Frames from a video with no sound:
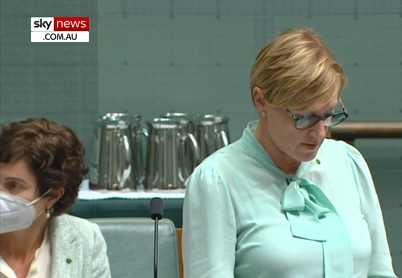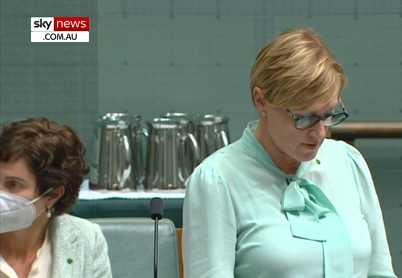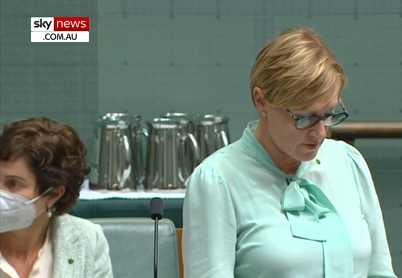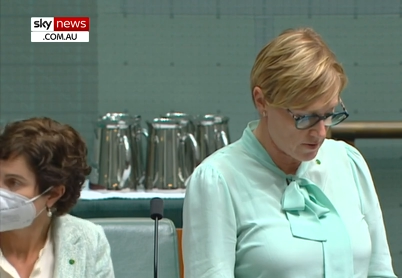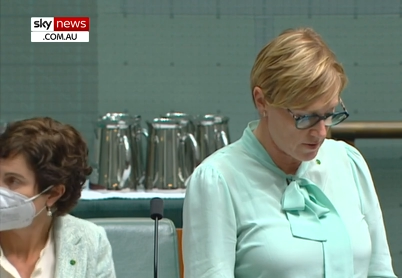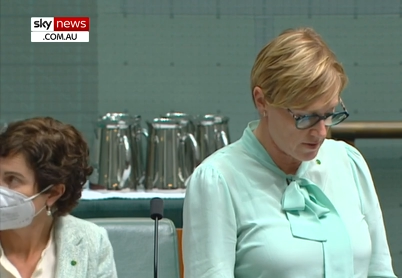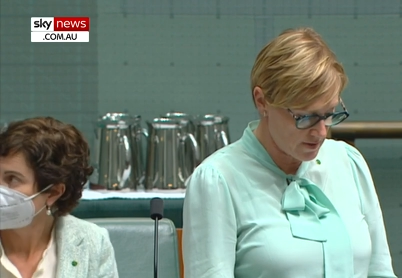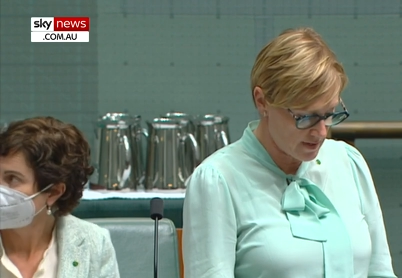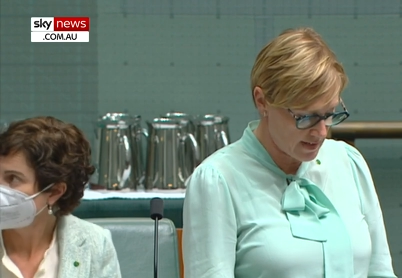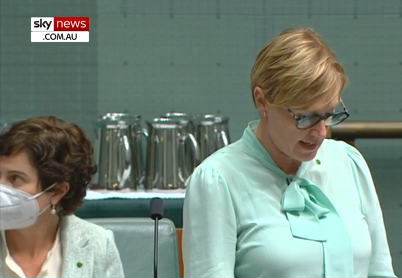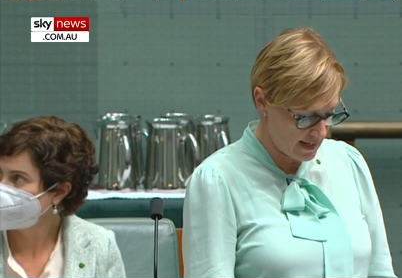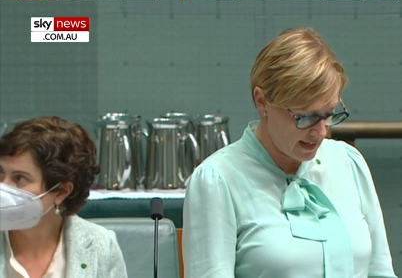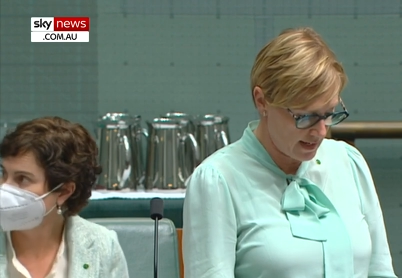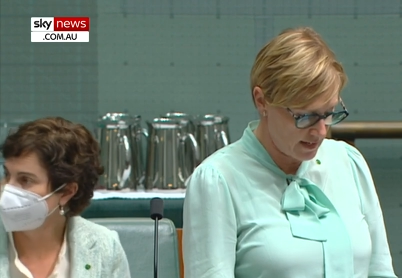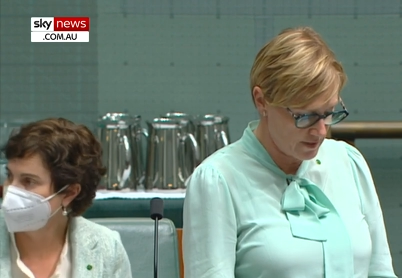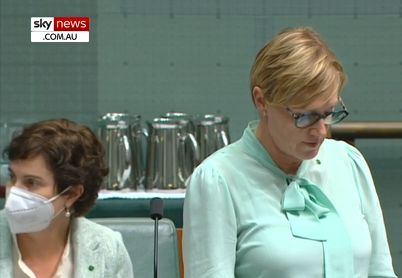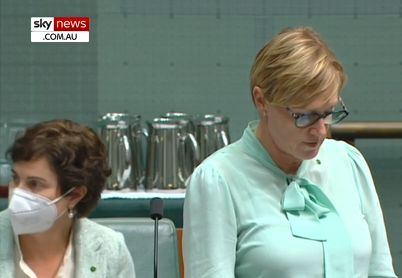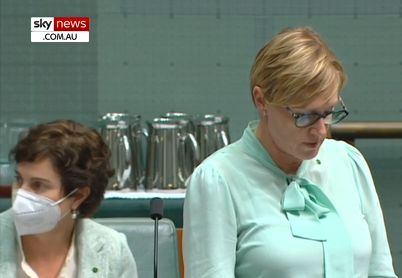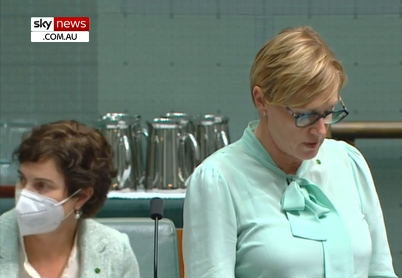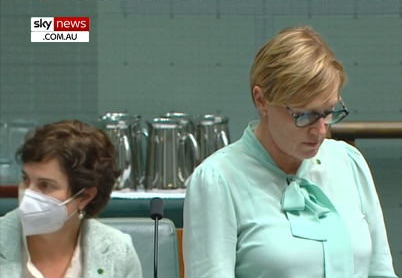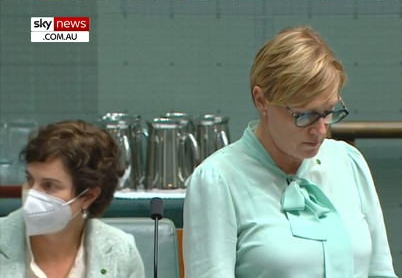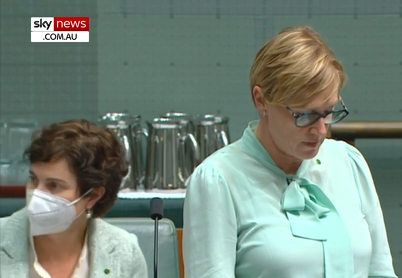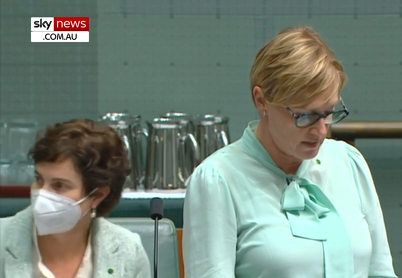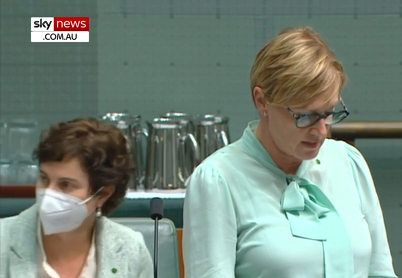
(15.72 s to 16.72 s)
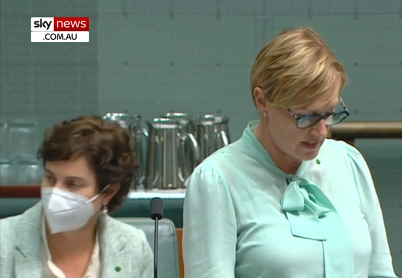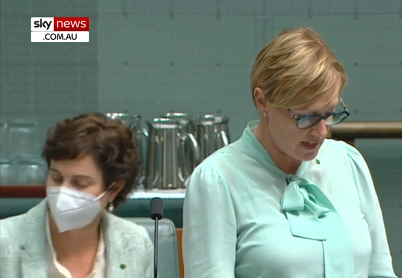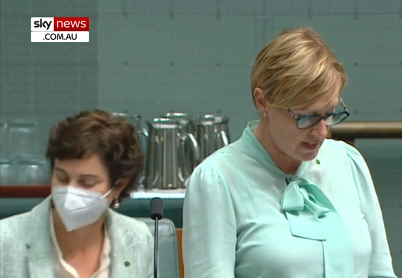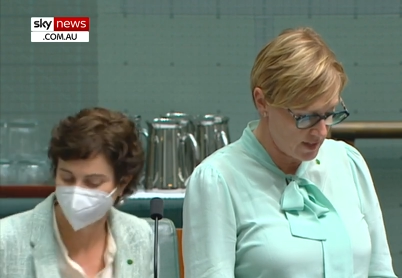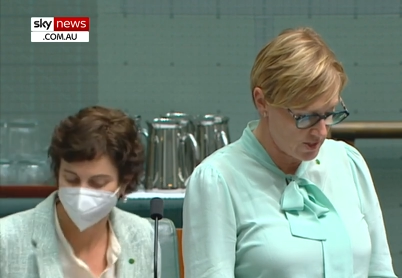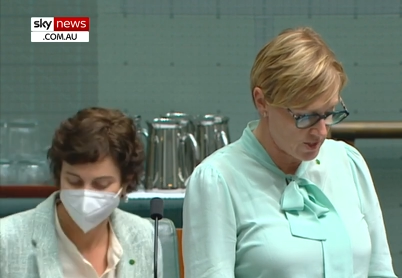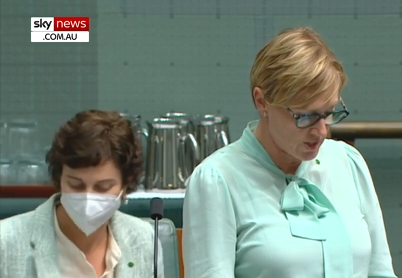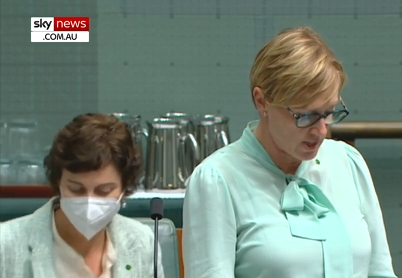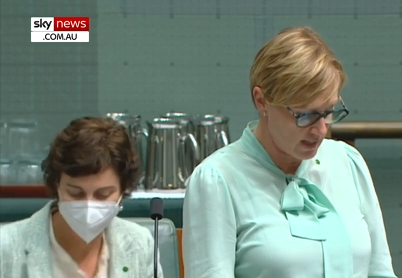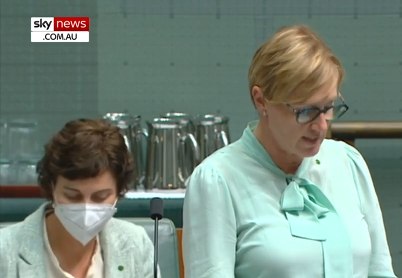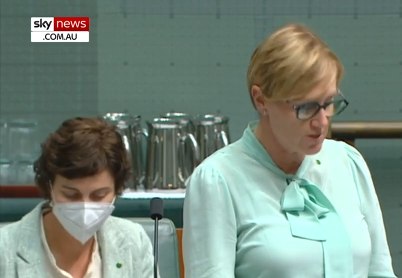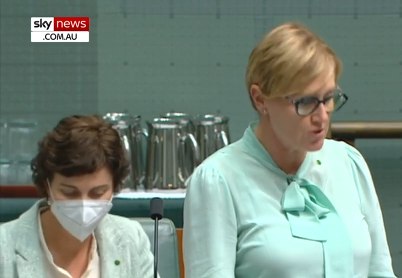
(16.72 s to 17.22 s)
Speaker 1: across the country
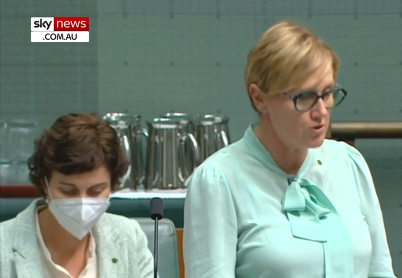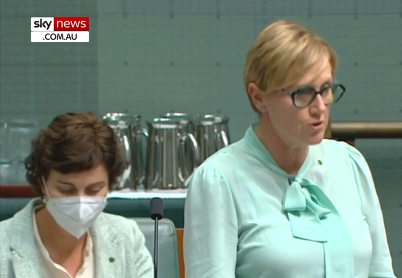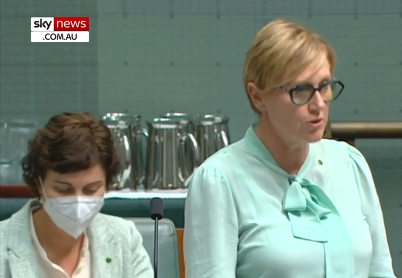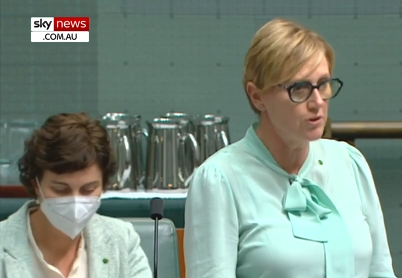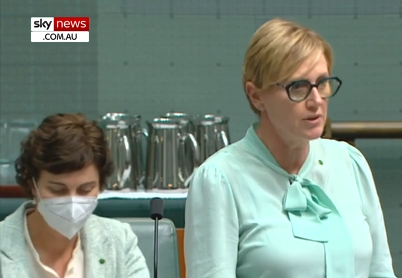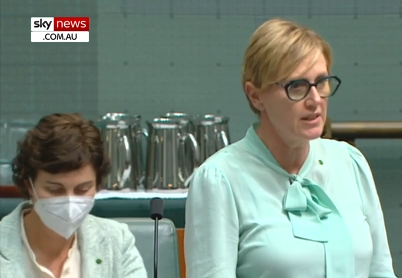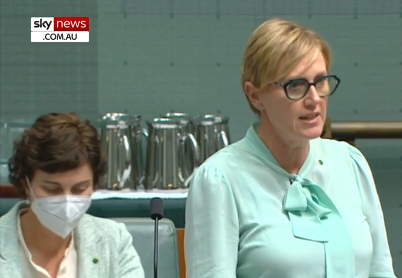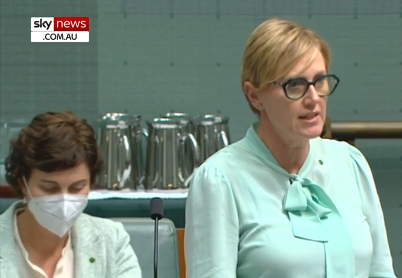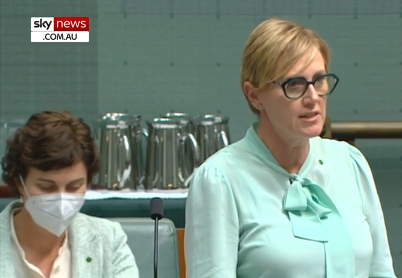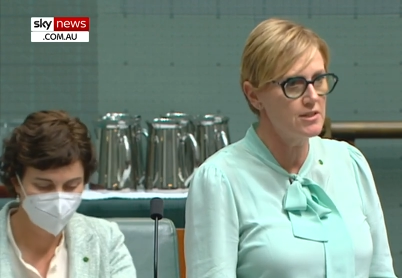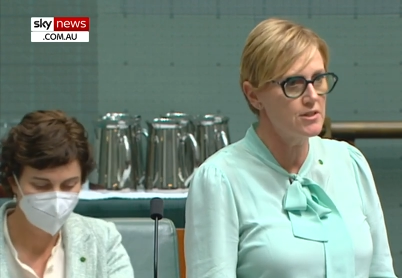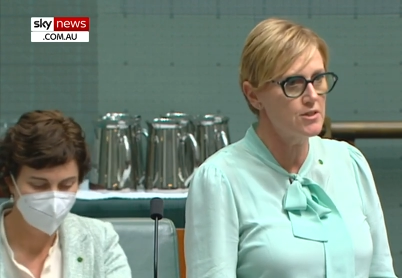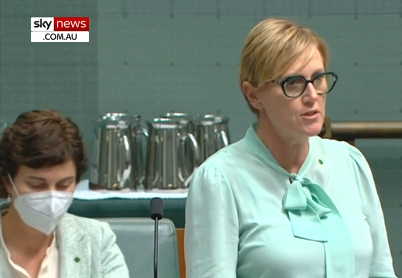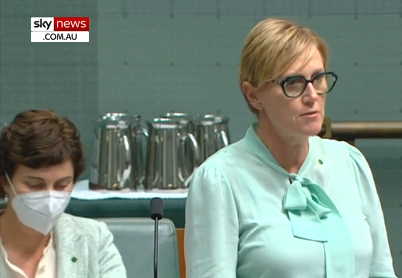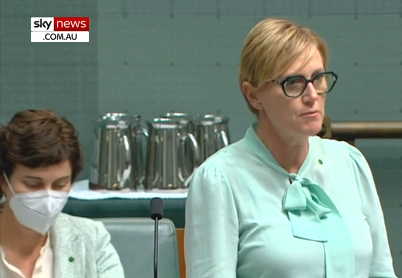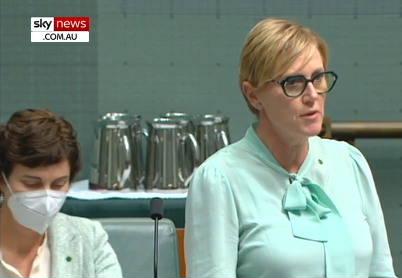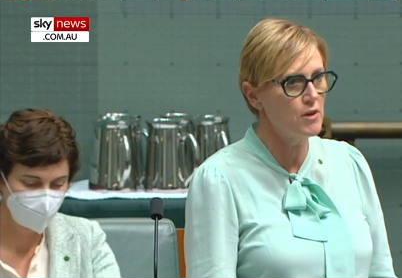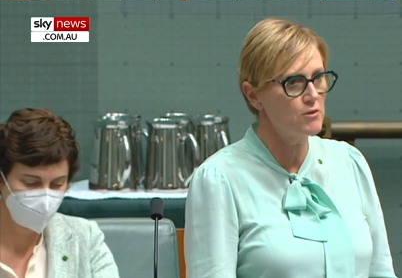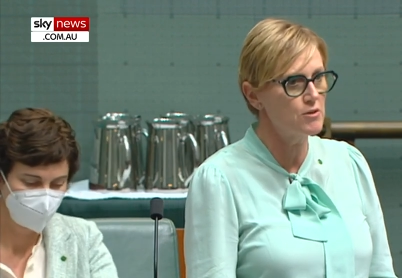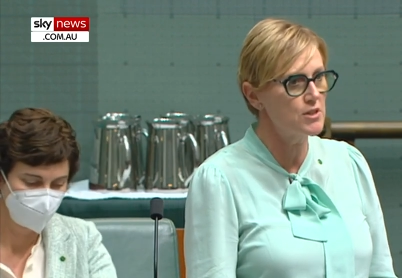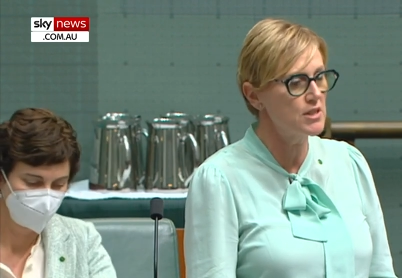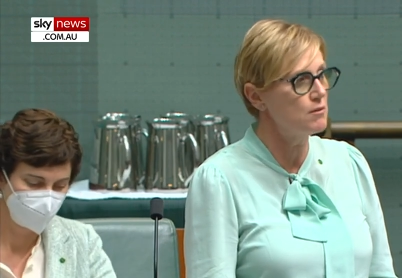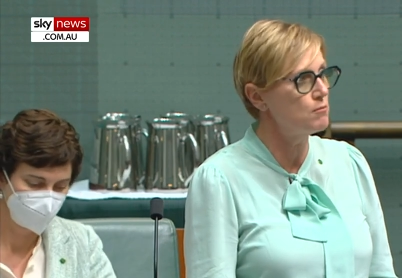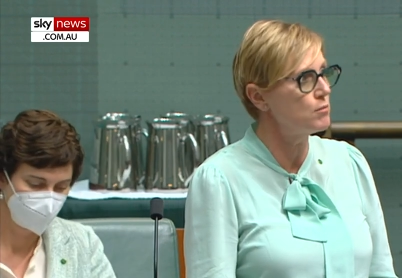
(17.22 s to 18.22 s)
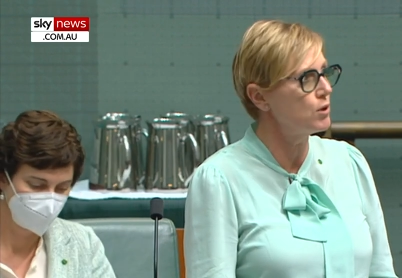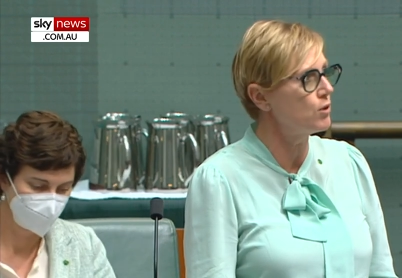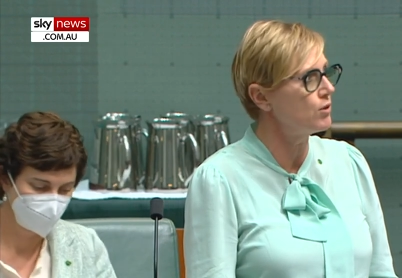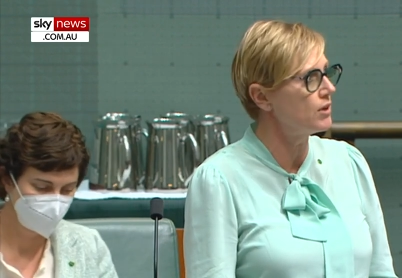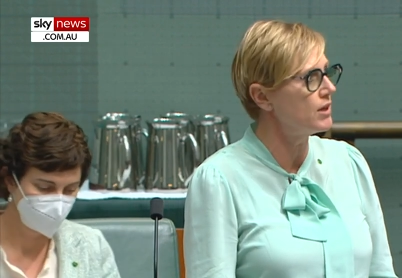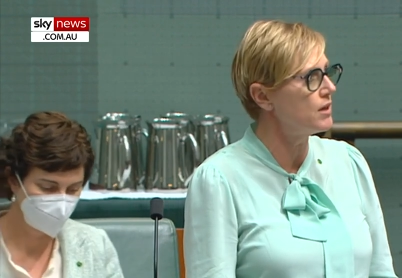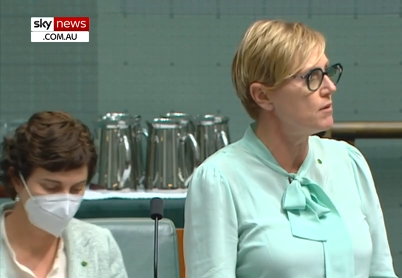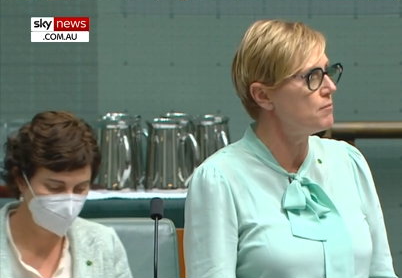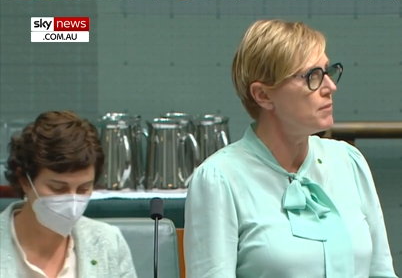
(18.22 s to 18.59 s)
potentially drawn into multi-employer